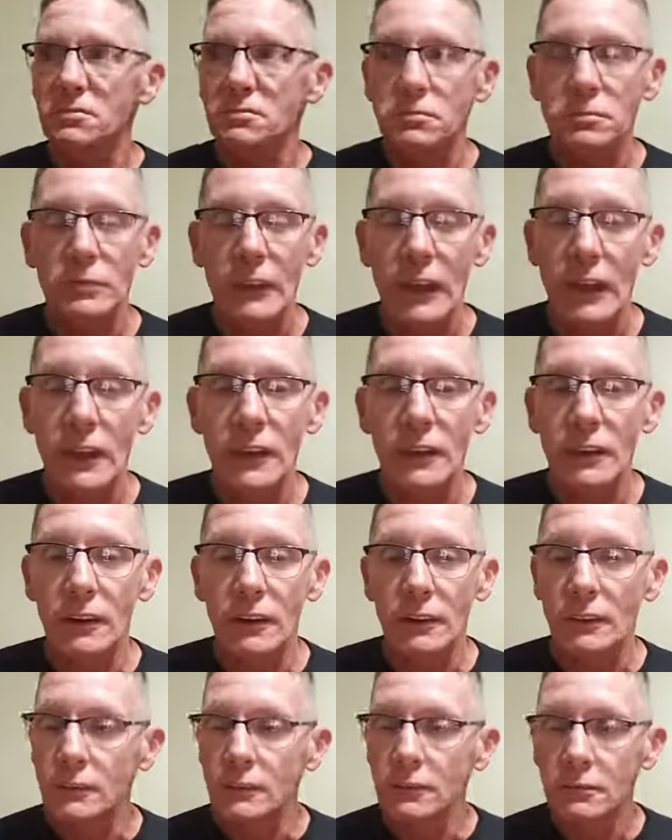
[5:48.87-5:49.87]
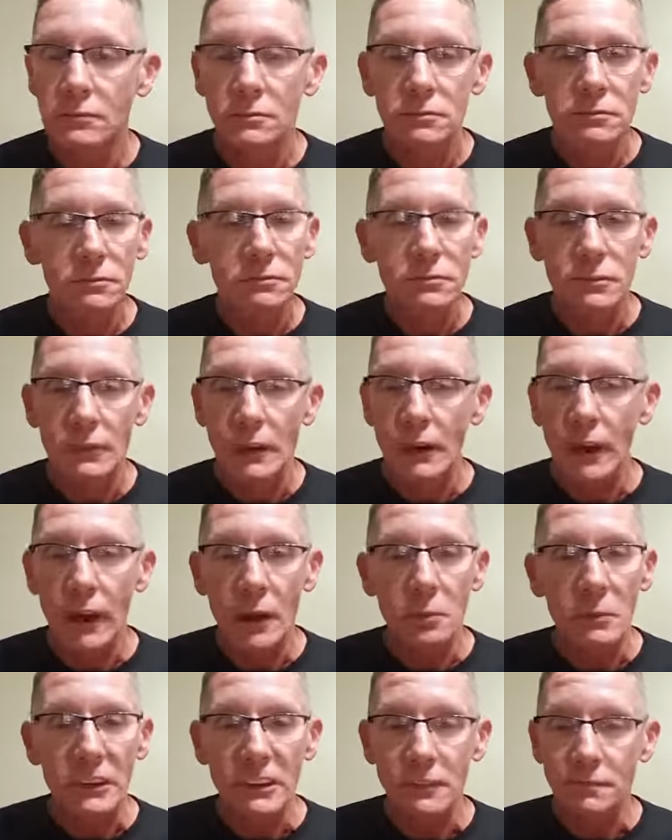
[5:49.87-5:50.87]
And, I
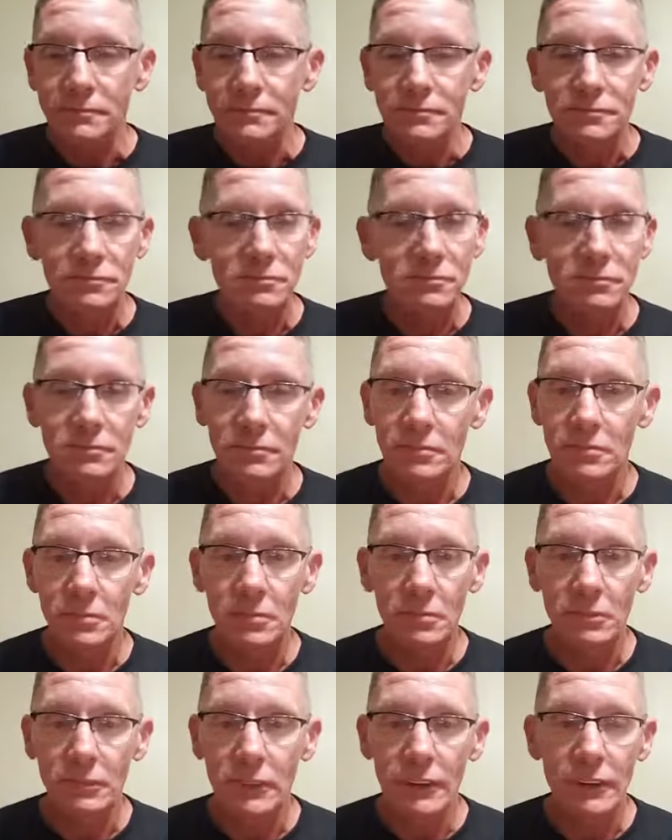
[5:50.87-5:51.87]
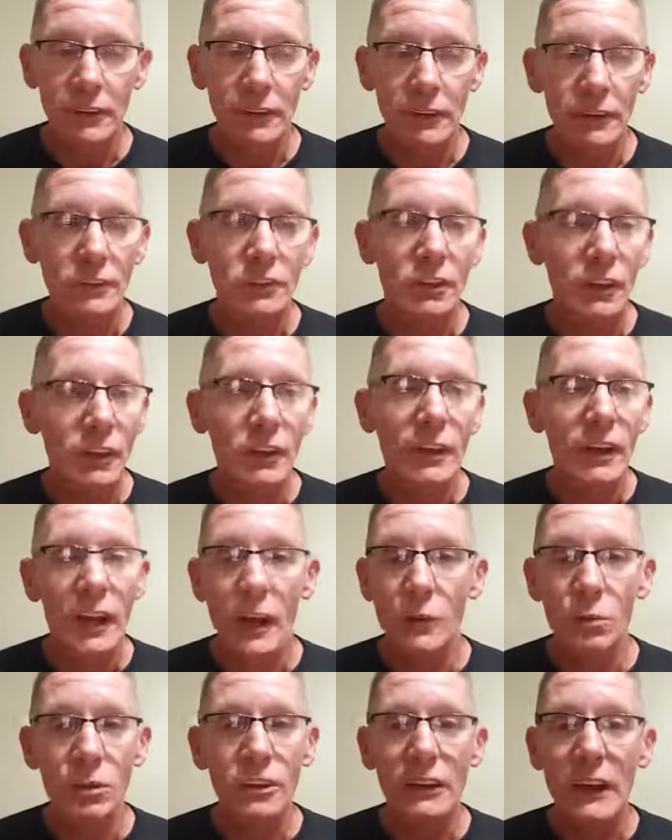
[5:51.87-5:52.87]
mean, it's, and we're
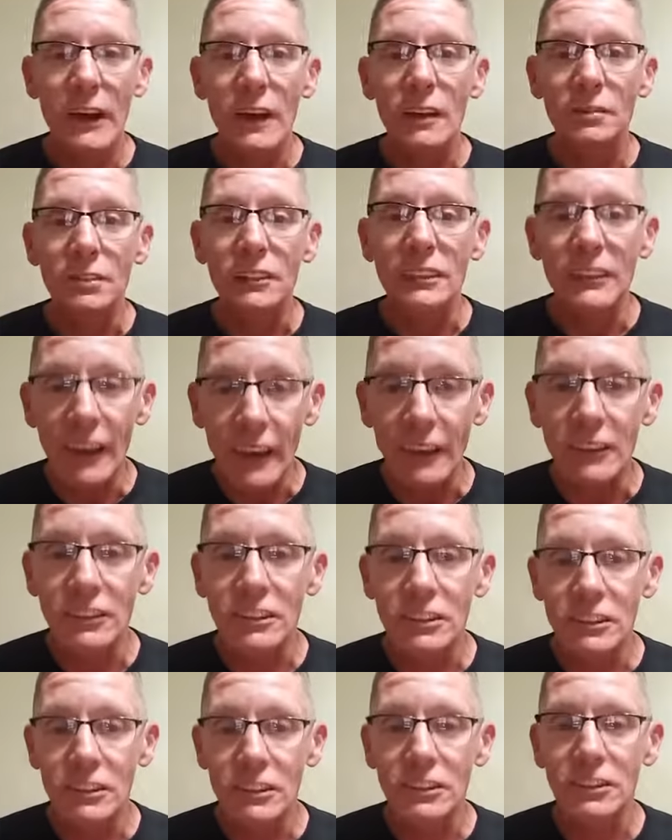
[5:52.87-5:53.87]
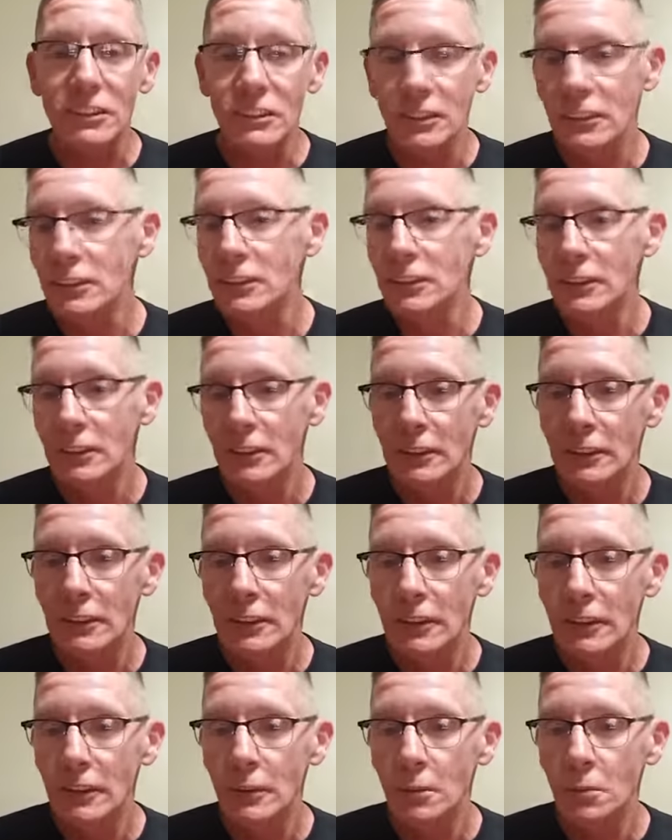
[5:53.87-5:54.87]
going to have guests,
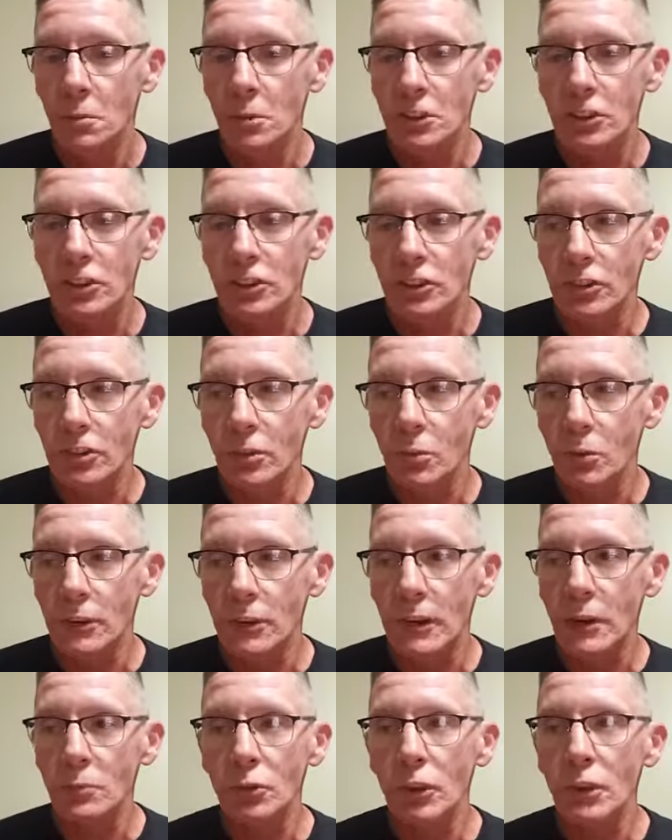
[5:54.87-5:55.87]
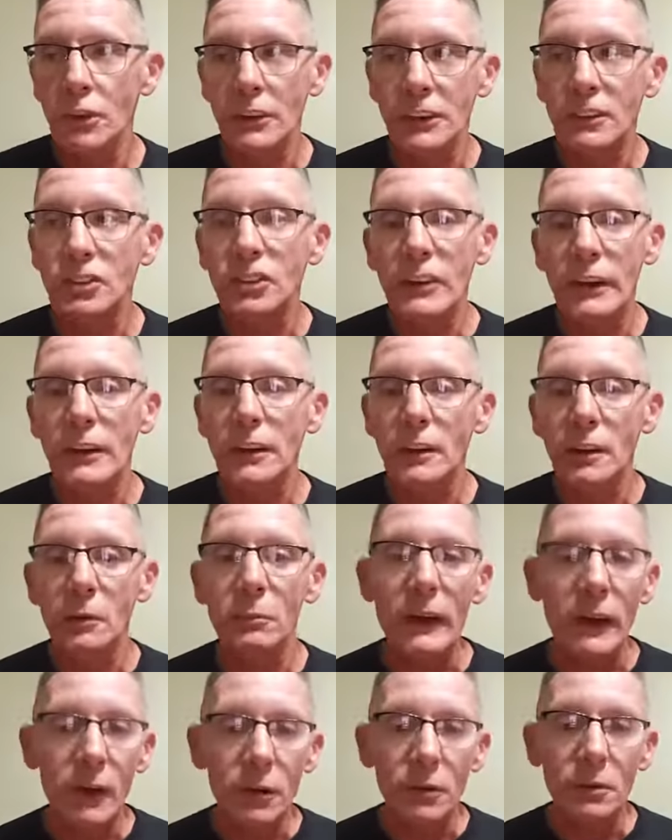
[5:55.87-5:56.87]
which is what I'm really excited
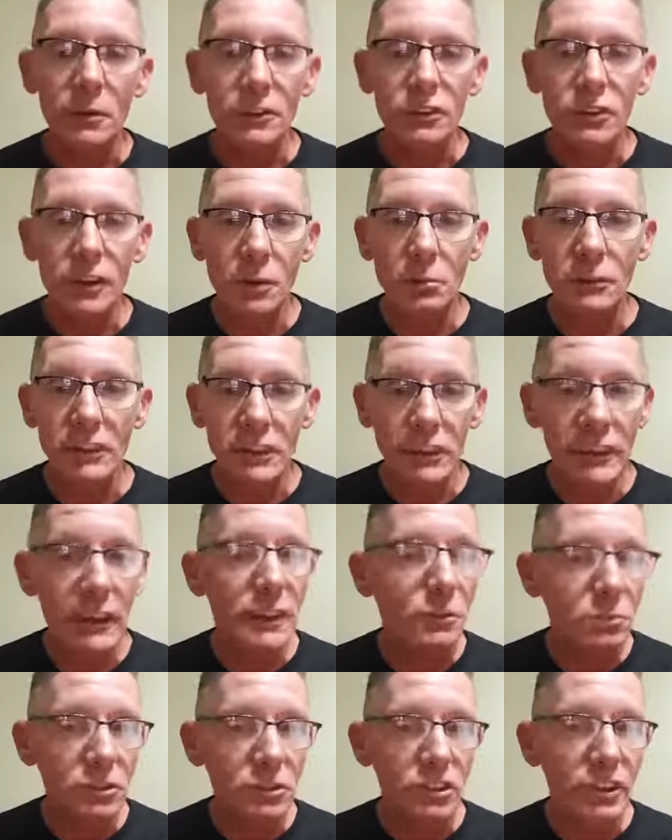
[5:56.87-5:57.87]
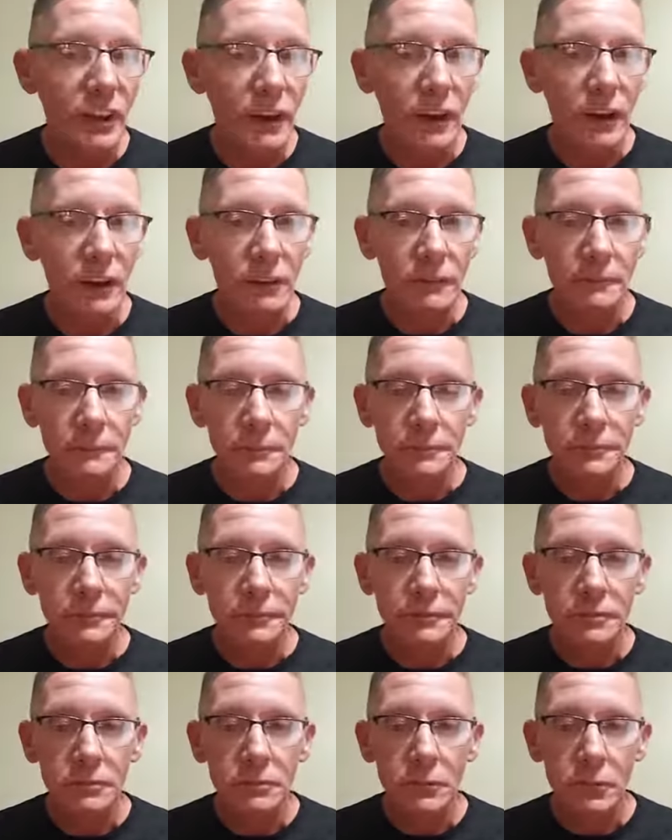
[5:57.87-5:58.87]
about. Some of the names that
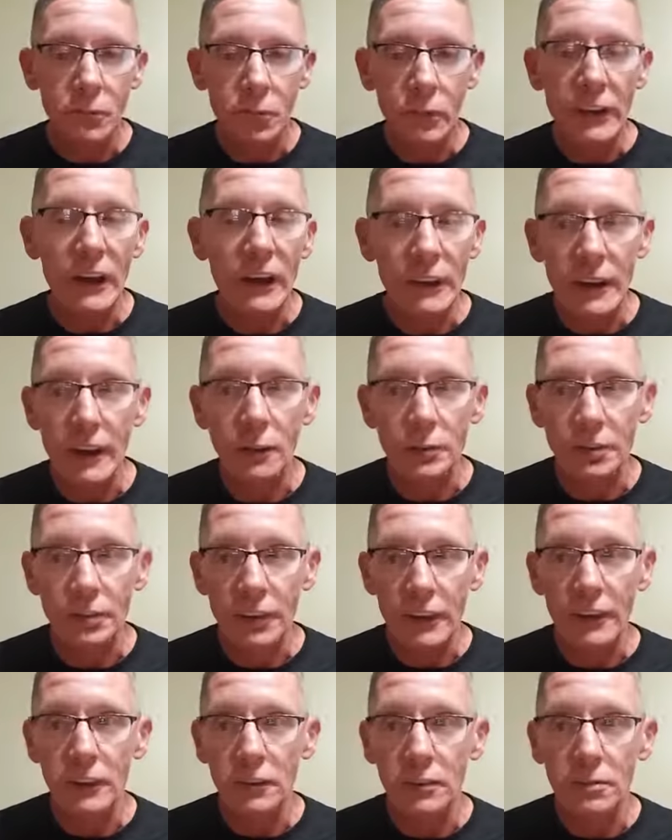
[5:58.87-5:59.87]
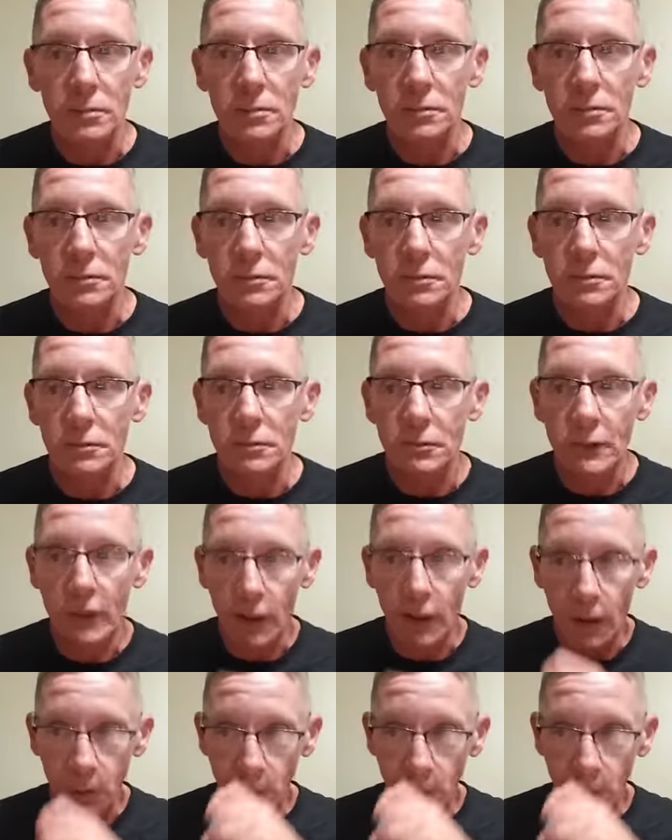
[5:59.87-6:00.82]
we got out there, um,